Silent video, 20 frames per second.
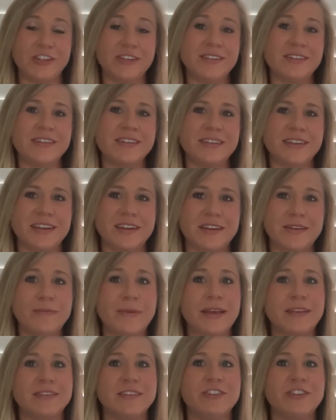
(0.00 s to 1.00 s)
His intended
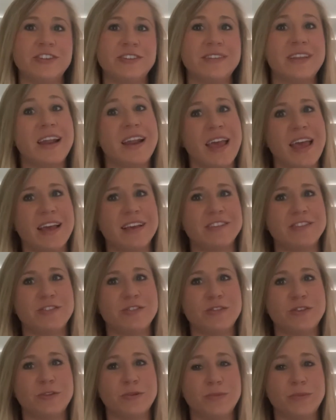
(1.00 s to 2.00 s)
message is that
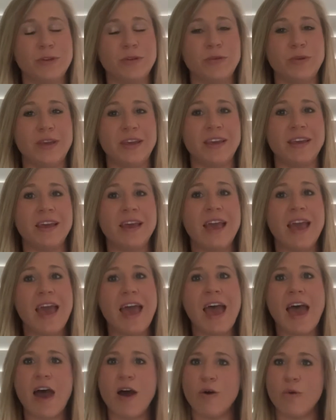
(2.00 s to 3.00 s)
external beauty
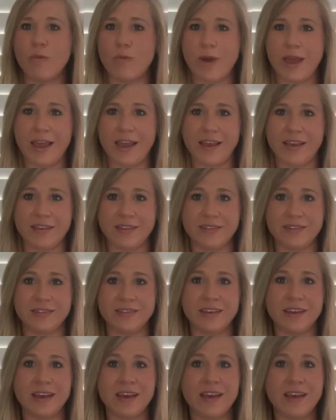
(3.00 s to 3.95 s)
outweighs